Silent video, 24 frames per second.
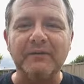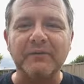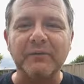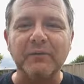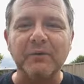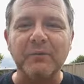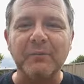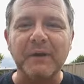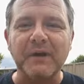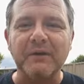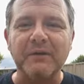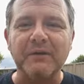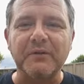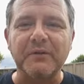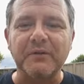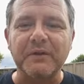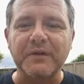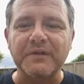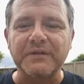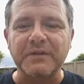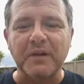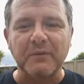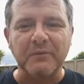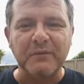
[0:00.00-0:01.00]
It's all about the
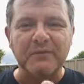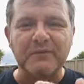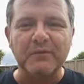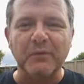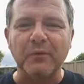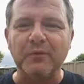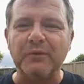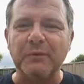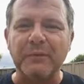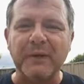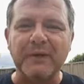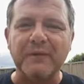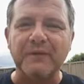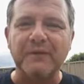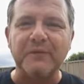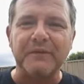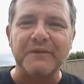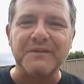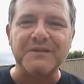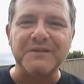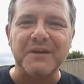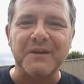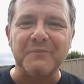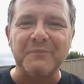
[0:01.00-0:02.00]
cookie jar. We've talked about the
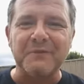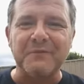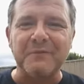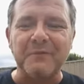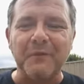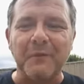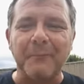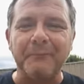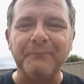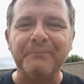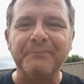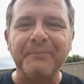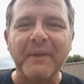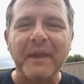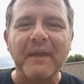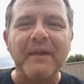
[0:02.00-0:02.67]
cookie jar before.